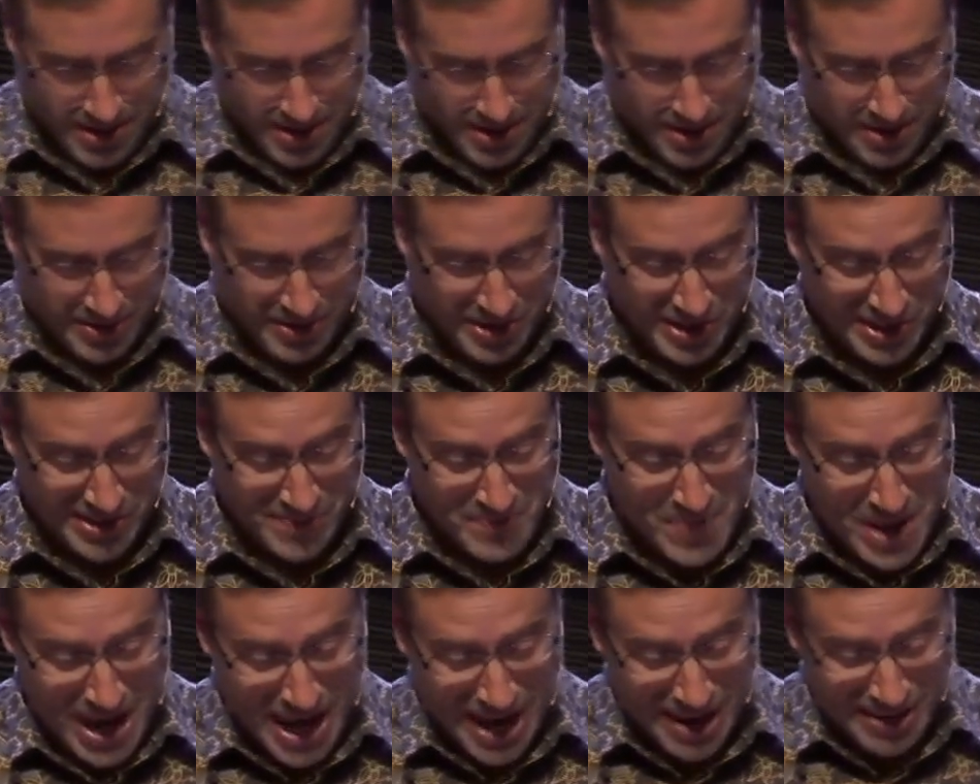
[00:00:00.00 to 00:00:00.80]
These
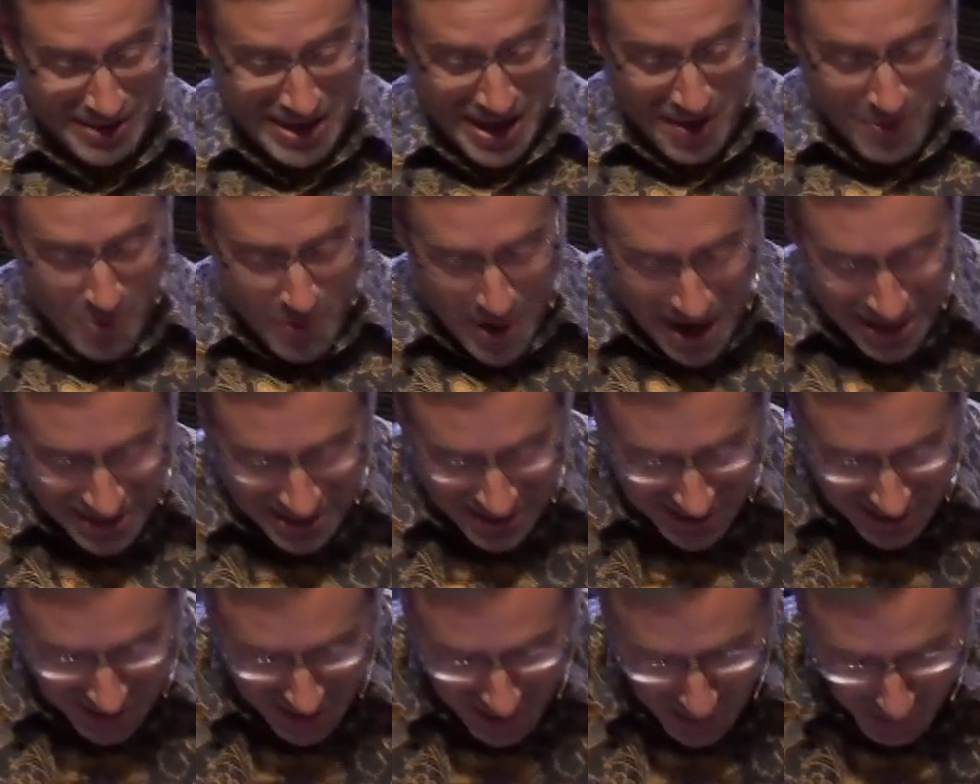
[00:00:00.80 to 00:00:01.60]
men, they went
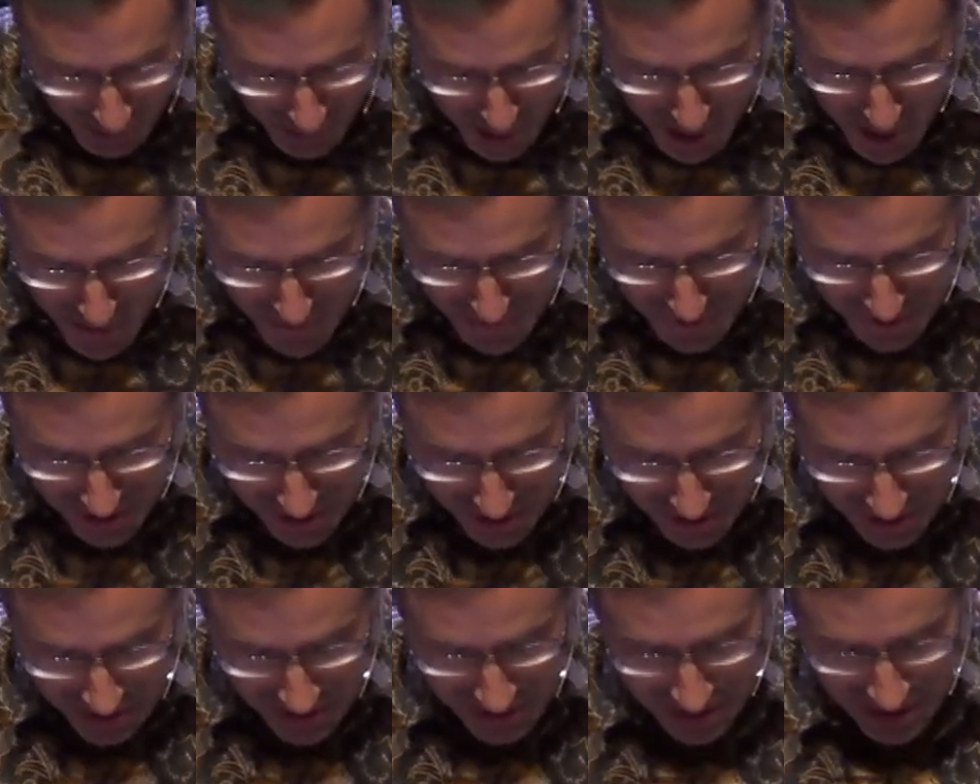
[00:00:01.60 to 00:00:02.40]
as a group
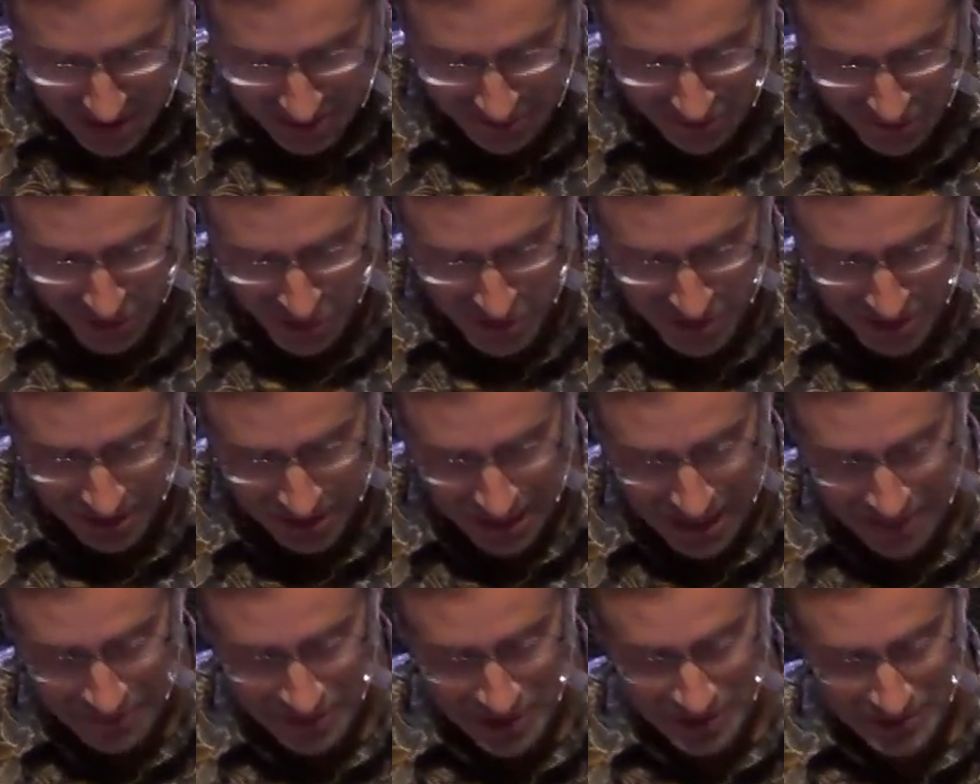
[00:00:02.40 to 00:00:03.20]
in verse
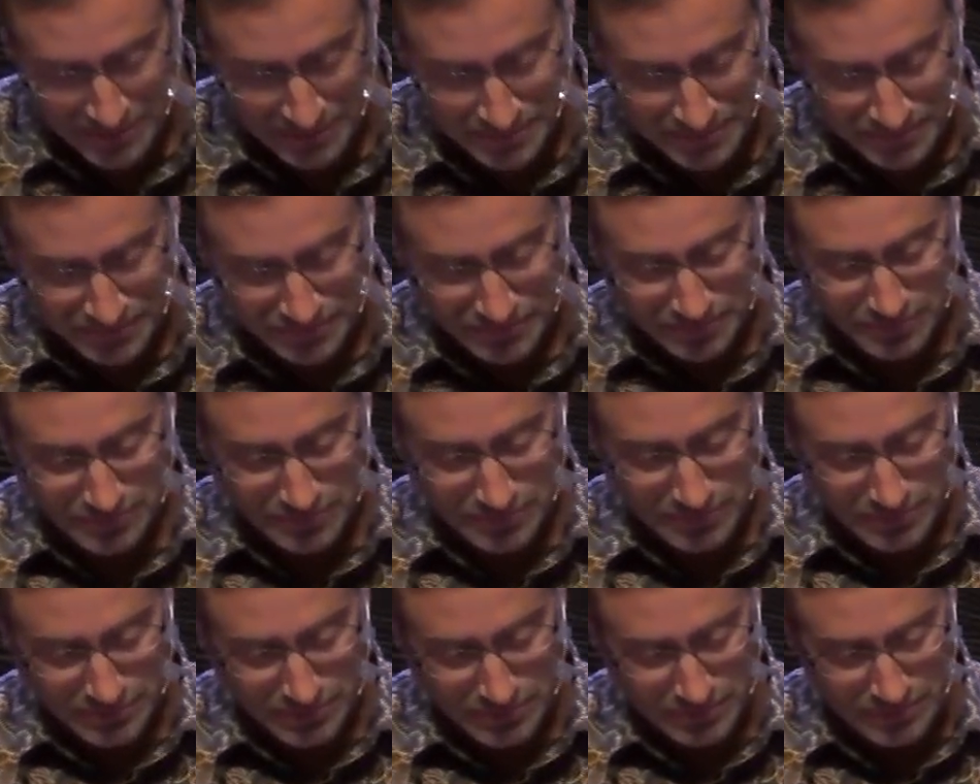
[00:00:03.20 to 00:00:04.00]
11,
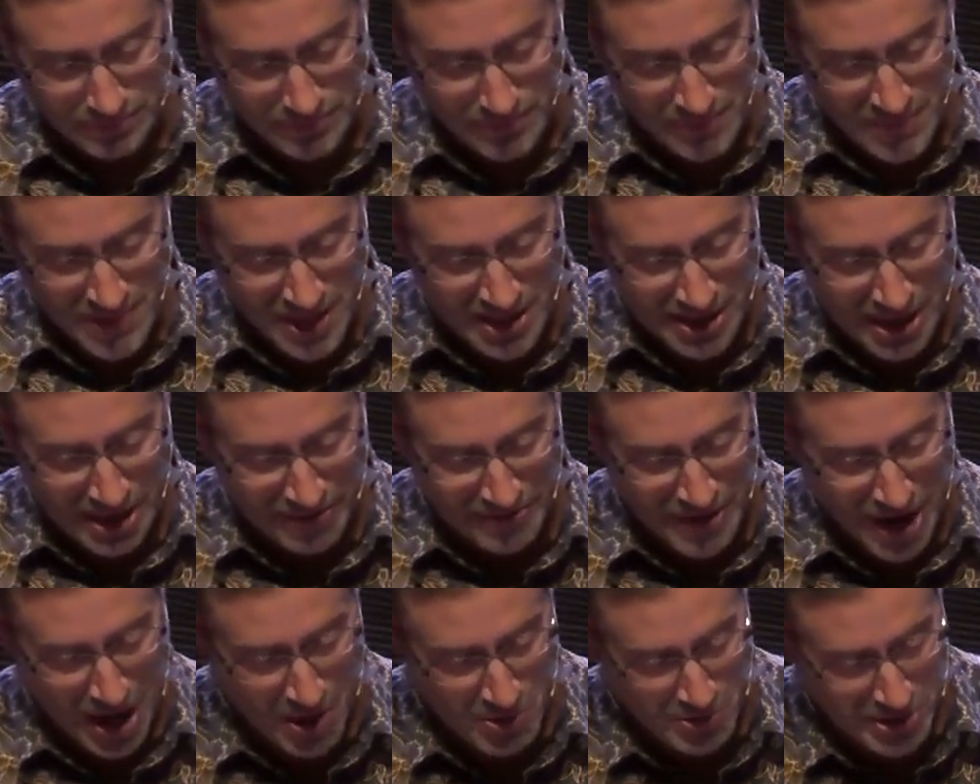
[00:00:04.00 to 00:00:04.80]
and they
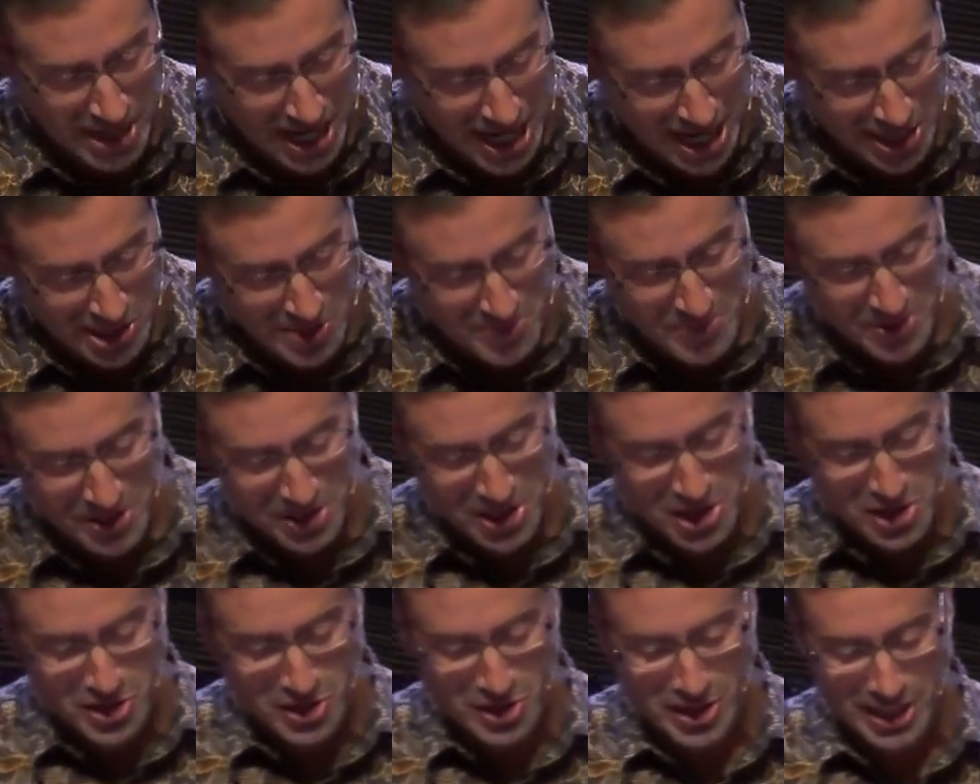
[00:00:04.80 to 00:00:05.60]
found Daniel
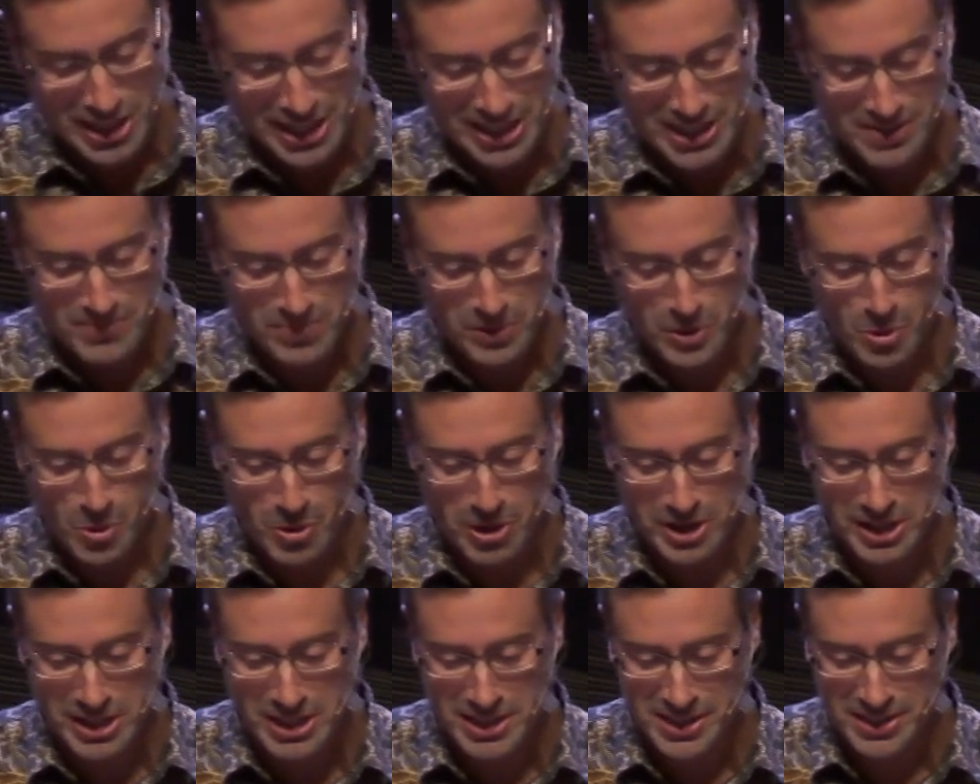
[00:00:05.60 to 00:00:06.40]
petitioning and
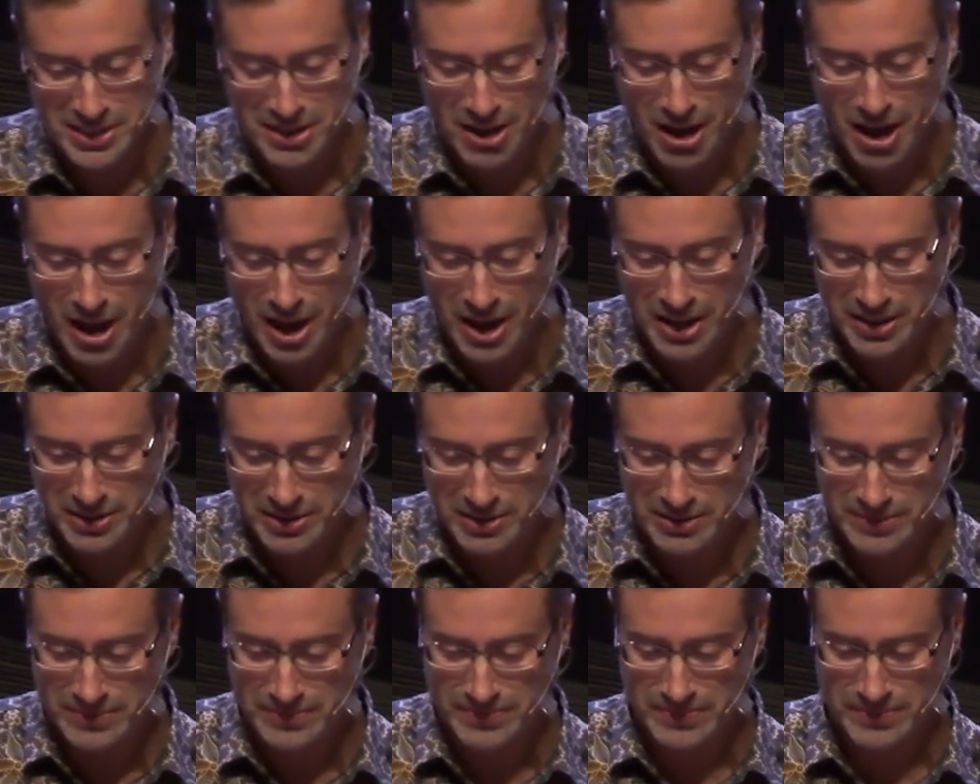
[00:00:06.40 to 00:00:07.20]
imploring his God.
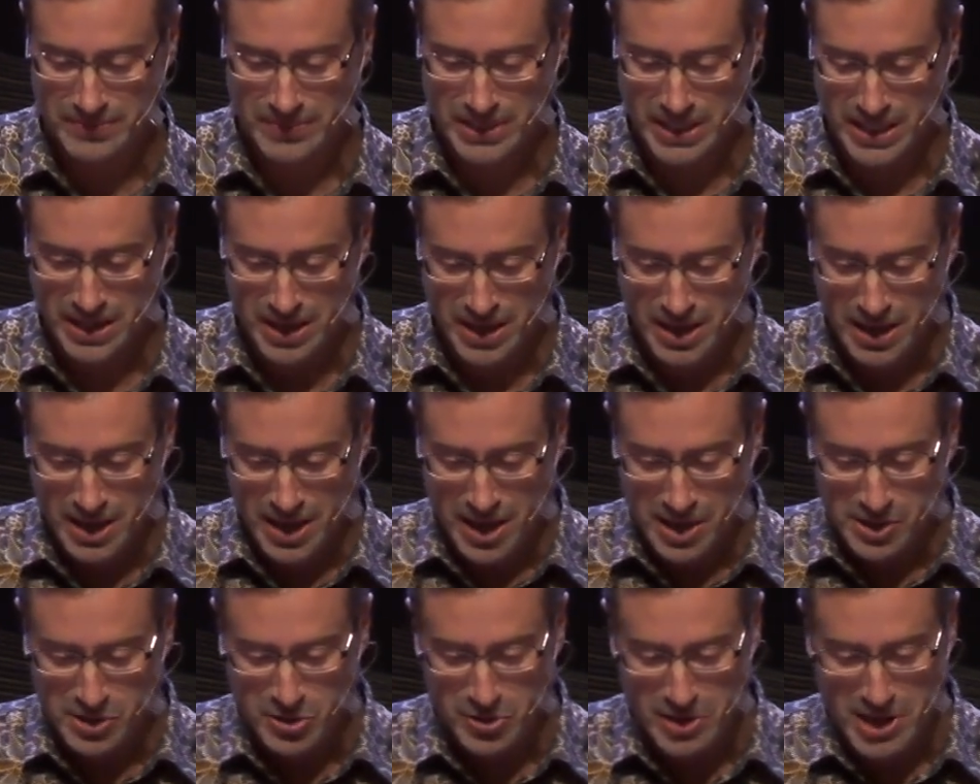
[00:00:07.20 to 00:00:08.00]

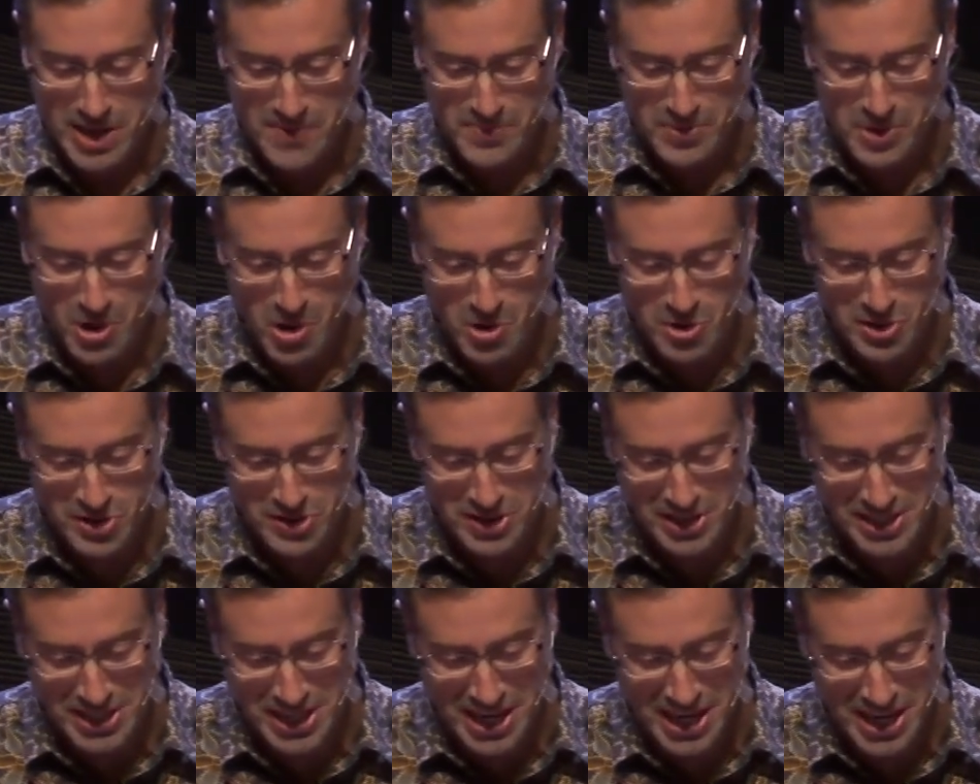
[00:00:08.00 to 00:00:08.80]
So they approached
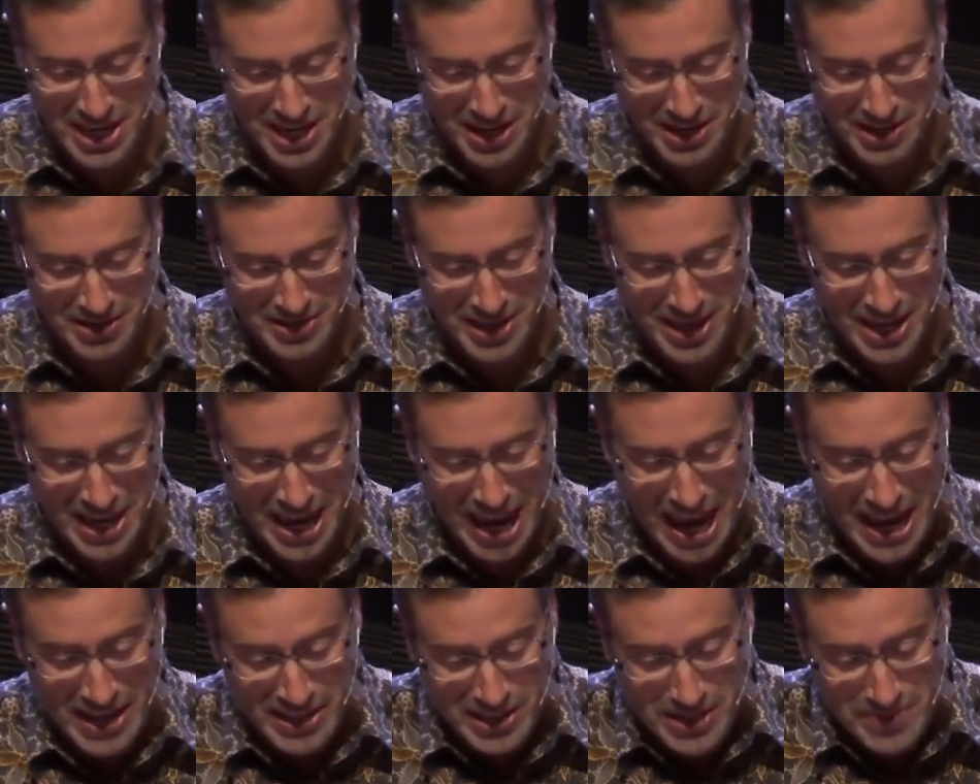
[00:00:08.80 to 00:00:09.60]
the king, and they
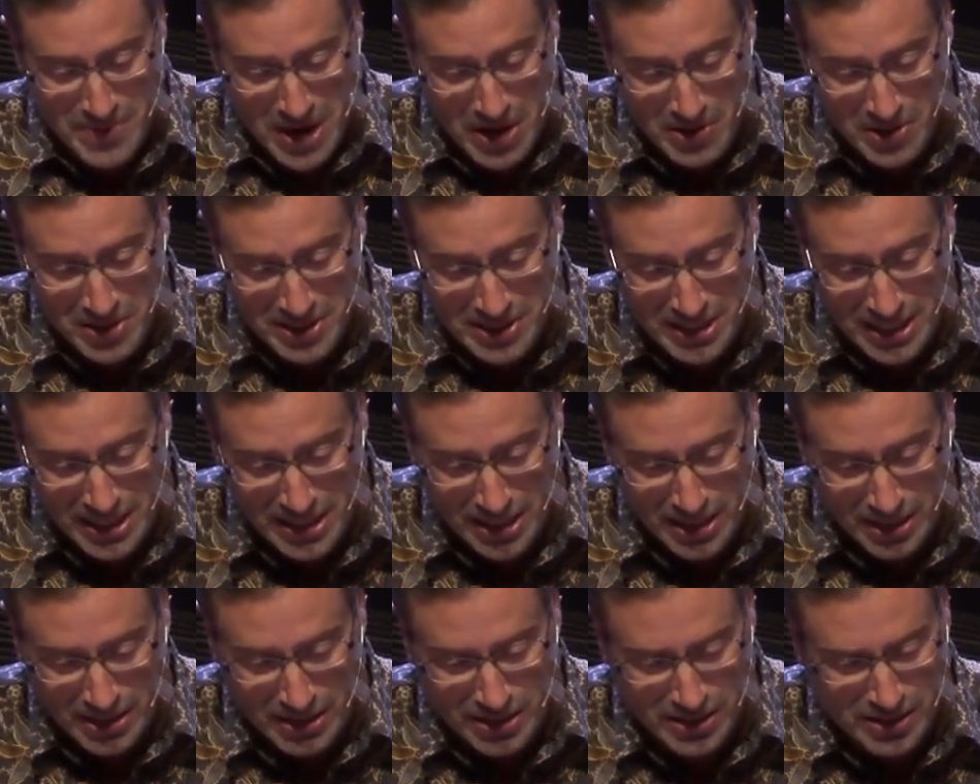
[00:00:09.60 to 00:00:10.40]
asked about his
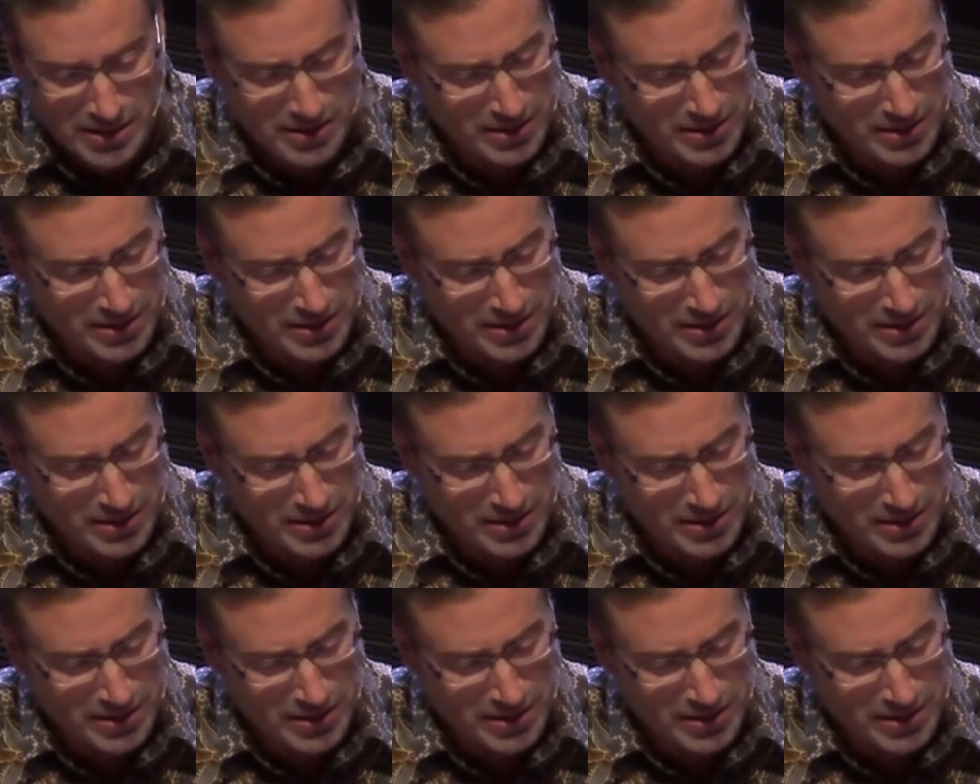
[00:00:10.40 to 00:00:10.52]
edict.